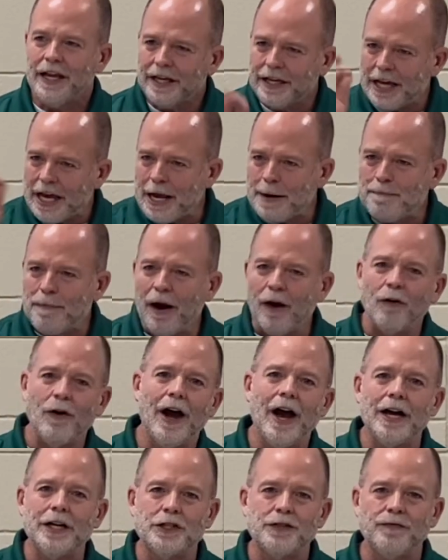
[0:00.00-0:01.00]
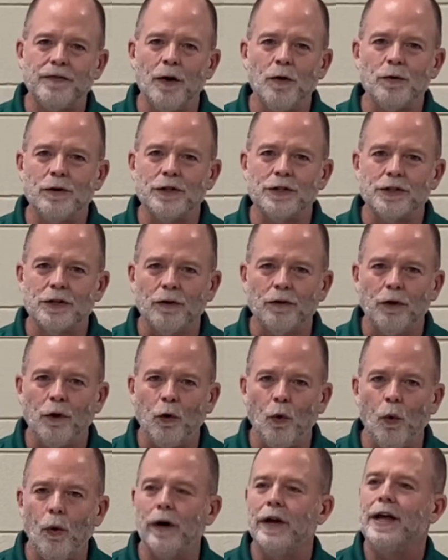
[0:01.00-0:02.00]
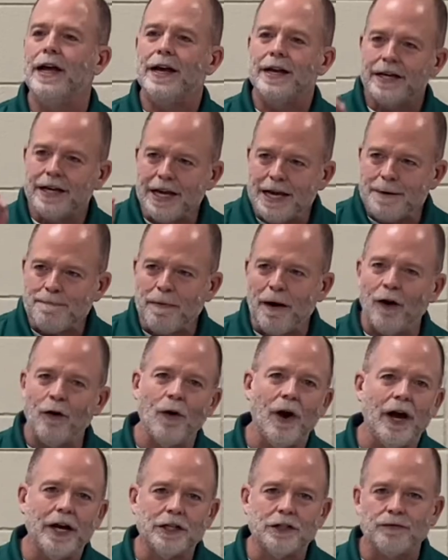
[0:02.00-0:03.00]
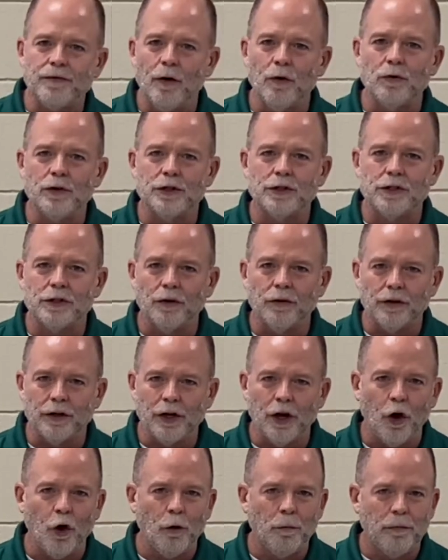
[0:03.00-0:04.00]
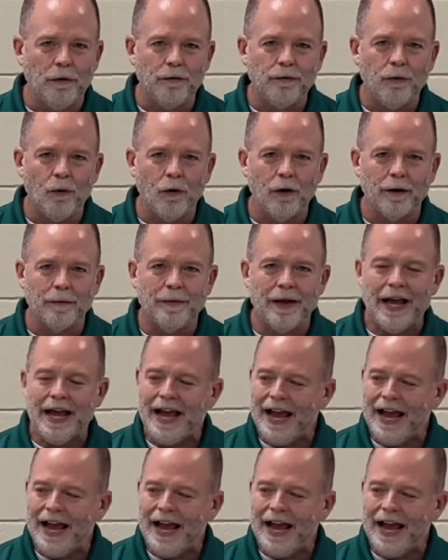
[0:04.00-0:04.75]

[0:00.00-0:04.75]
Keep our eyes focused on the Lord. Keep our eyes focused on the goal before Him.